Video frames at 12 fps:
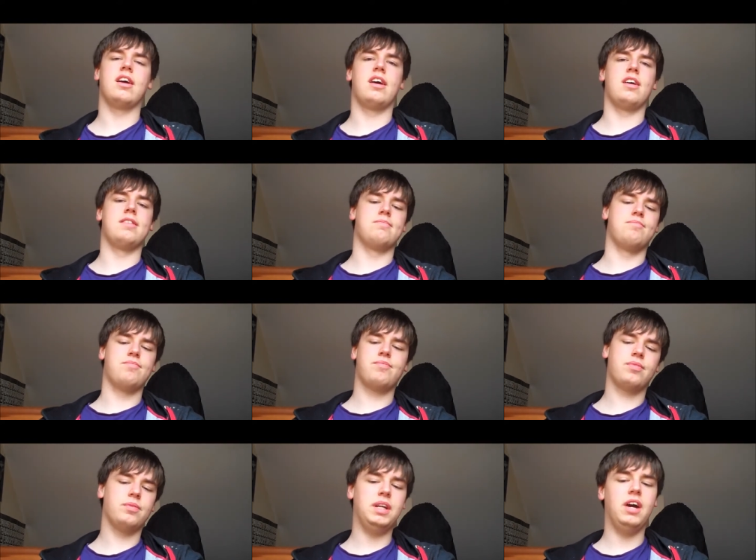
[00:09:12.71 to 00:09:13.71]
Um,
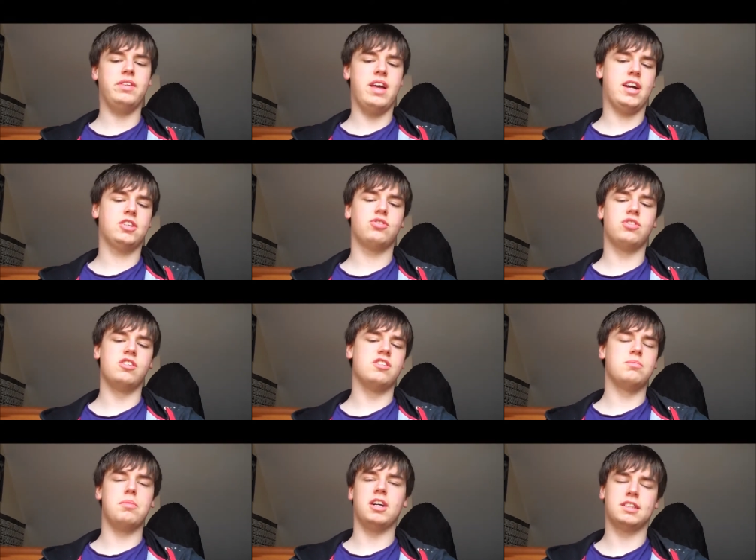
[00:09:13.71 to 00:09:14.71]
we know the extra. His
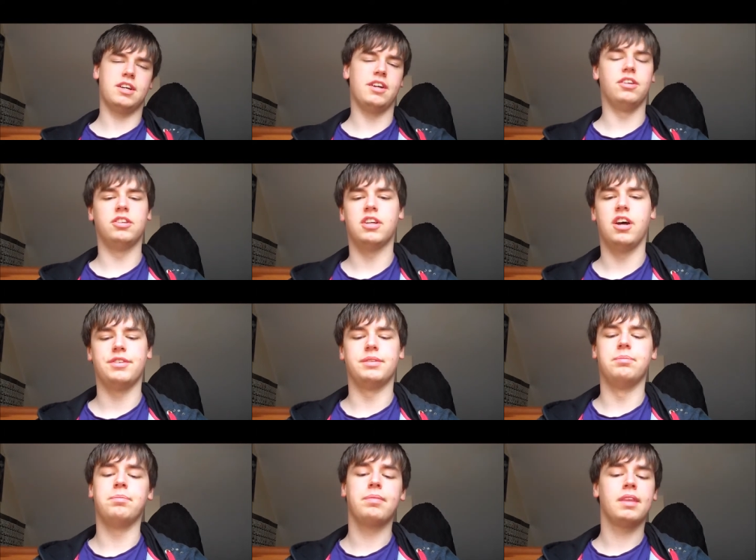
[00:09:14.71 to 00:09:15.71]
box art looks awesome.